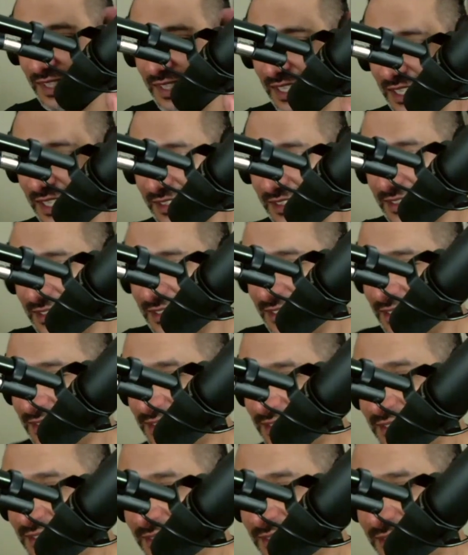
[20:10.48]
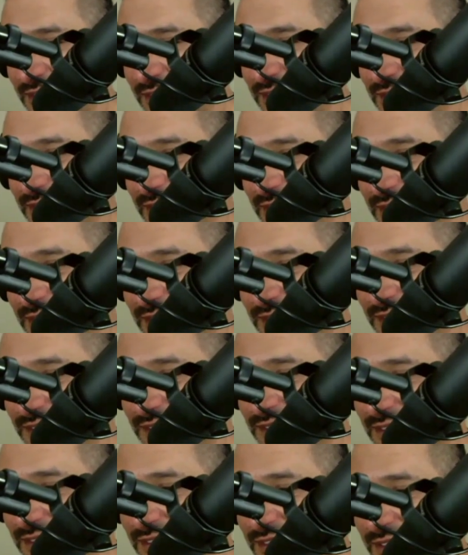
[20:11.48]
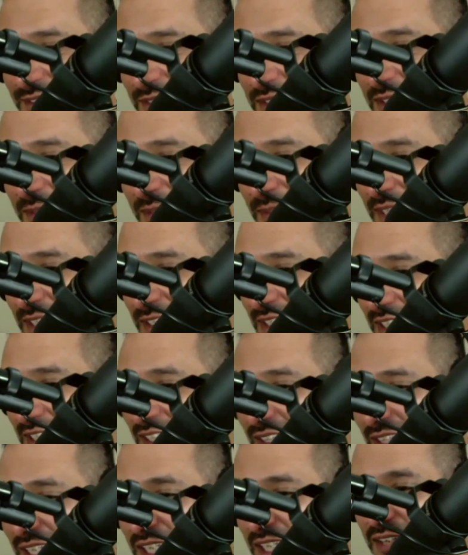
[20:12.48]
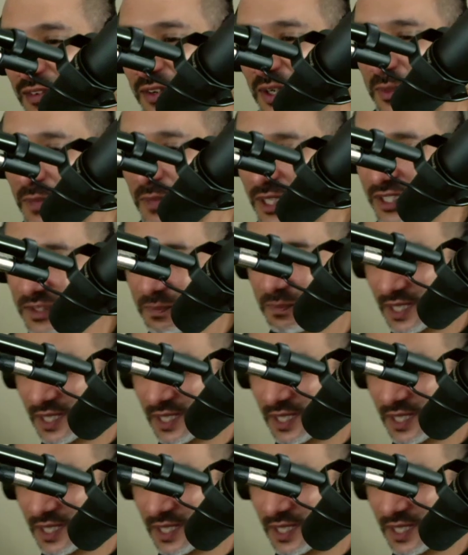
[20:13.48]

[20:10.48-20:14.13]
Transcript: Kels? Want something to eat? Thank you very much.